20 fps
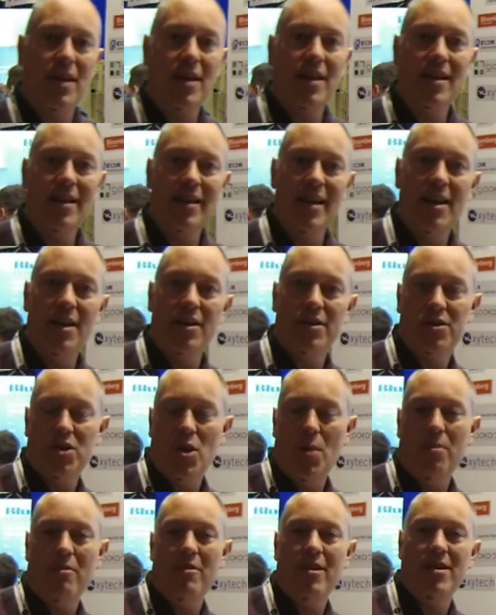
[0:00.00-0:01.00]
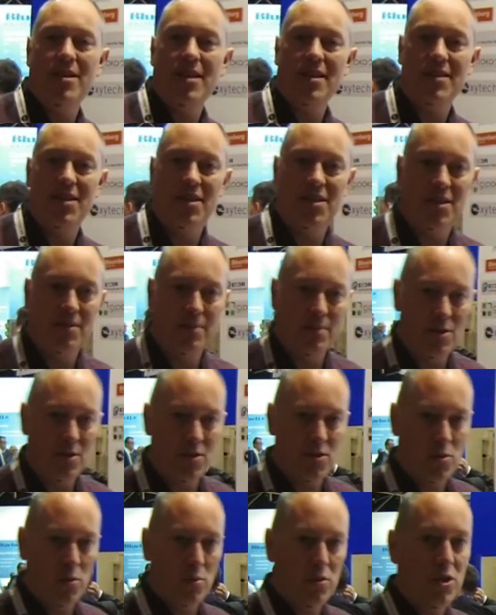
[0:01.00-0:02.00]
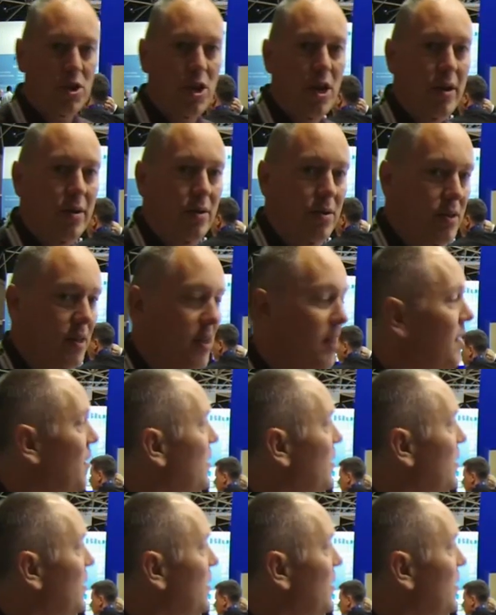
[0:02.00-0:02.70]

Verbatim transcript: the Linux operating system's source code